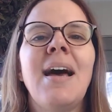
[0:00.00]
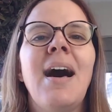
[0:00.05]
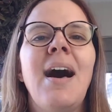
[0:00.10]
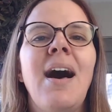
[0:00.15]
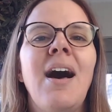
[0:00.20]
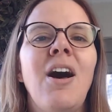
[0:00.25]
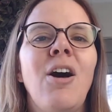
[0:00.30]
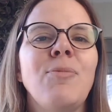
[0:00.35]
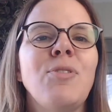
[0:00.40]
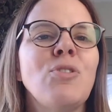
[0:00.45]

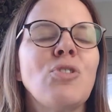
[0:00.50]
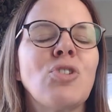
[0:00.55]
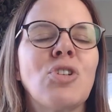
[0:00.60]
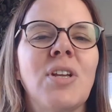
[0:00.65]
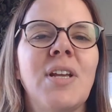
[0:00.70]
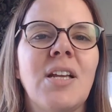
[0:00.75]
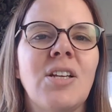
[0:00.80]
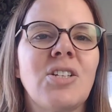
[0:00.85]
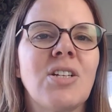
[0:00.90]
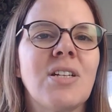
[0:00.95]

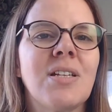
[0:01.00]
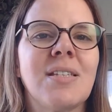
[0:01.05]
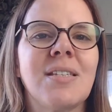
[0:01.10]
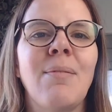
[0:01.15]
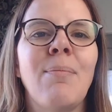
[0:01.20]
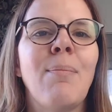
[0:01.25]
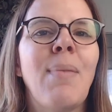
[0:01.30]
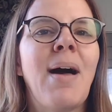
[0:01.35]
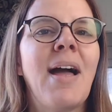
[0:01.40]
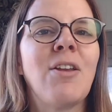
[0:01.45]
Usually it's just
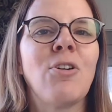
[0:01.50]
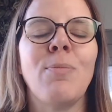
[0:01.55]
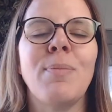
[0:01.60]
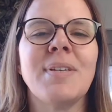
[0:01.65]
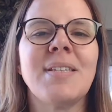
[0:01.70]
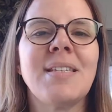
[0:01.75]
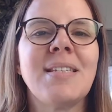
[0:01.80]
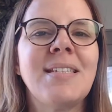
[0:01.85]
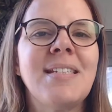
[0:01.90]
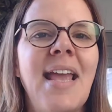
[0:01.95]
some minor
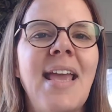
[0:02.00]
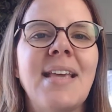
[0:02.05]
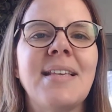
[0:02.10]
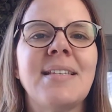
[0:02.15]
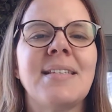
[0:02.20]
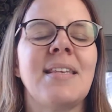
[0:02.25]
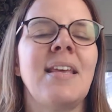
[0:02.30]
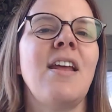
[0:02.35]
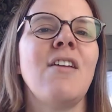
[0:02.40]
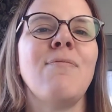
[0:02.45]

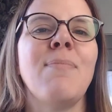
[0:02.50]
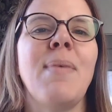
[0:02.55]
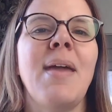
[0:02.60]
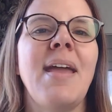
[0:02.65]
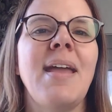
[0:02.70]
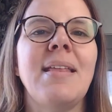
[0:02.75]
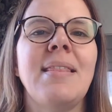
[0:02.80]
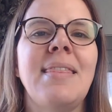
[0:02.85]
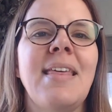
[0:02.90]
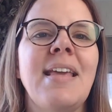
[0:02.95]
mistakes that I've
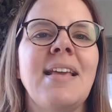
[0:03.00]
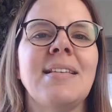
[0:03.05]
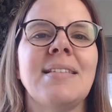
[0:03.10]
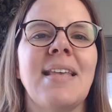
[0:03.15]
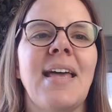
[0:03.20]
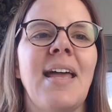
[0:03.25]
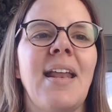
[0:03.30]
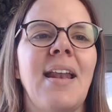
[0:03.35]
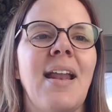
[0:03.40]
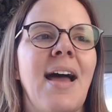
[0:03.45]
made, things
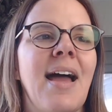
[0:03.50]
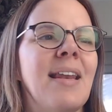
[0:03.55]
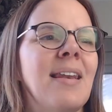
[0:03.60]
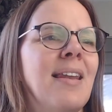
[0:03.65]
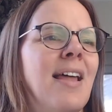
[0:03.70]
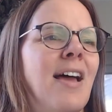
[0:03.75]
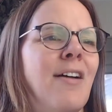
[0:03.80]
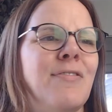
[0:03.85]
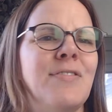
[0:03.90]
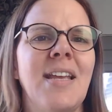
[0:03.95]
that I
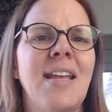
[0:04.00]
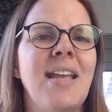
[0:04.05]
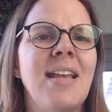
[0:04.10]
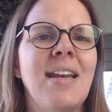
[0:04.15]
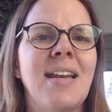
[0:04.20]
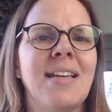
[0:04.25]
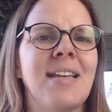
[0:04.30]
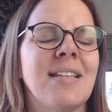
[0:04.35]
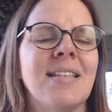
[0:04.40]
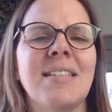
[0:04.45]
left in
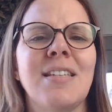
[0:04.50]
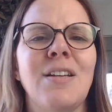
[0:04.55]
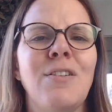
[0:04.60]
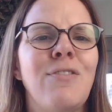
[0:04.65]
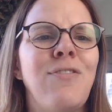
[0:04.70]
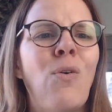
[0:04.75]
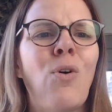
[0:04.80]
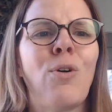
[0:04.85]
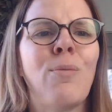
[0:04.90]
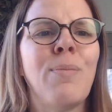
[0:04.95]
a consent
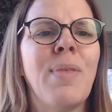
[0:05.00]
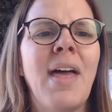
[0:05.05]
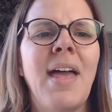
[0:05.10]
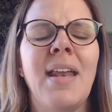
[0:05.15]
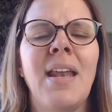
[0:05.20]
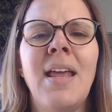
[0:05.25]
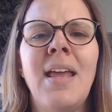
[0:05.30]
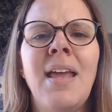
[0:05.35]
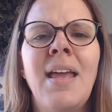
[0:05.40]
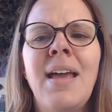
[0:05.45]
form
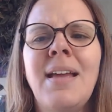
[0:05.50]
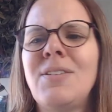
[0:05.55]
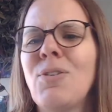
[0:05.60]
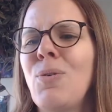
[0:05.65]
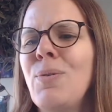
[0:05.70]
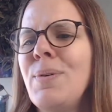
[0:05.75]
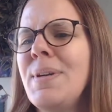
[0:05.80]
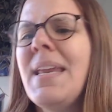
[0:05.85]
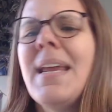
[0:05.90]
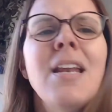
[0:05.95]
that
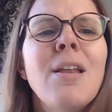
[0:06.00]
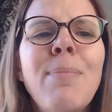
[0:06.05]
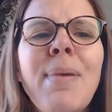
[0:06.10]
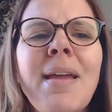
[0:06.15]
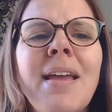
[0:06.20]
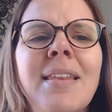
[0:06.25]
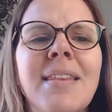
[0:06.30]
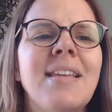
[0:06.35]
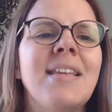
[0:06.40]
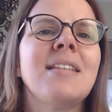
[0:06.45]
don't need to
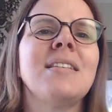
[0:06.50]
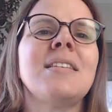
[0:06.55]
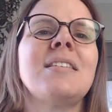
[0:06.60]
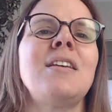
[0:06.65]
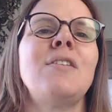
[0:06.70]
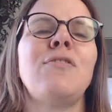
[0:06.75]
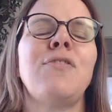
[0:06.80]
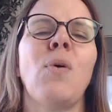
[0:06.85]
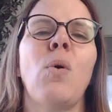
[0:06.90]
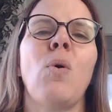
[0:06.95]
be in the
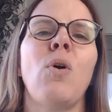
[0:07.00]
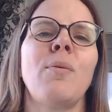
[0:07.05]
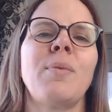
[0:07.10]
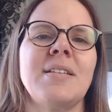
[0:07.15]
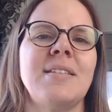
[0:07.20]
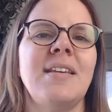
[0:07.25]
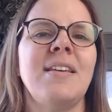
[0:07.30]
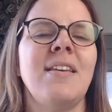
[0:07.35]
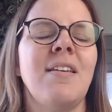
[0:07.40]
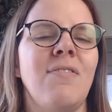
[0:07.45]
consent form
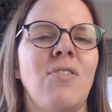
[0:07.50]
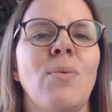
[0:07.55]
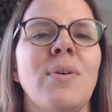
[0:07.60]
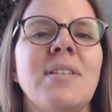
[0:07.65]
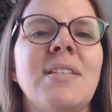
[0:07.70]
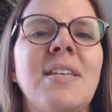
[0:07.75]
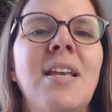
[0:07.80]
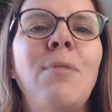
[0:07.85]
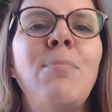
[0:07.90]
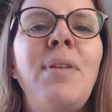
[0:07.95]
because they give you a
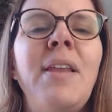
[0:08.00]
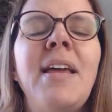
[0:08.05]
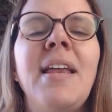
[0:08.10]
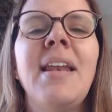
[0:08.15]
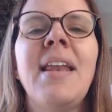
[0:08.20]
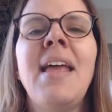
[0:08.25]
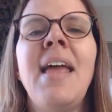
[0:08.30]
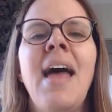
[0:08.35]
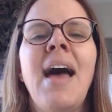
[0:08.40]
template.